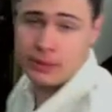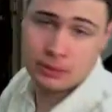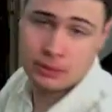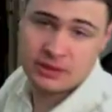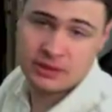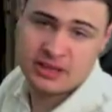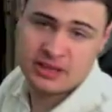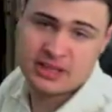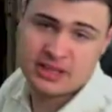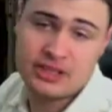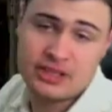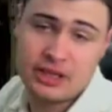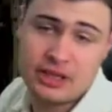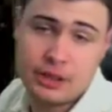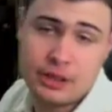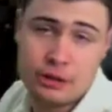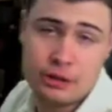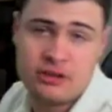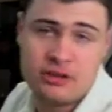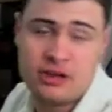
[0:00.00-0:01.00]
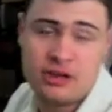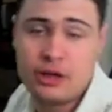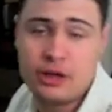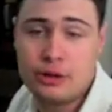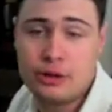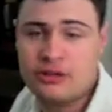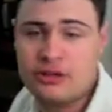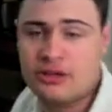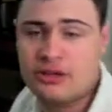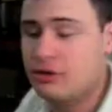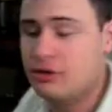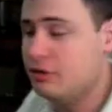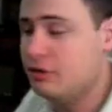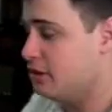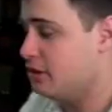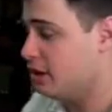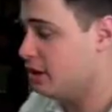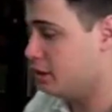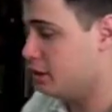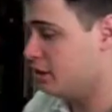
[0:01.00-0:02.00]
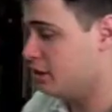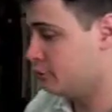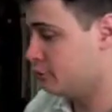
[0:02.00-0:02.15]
but that's later on. I don't need to do that yet.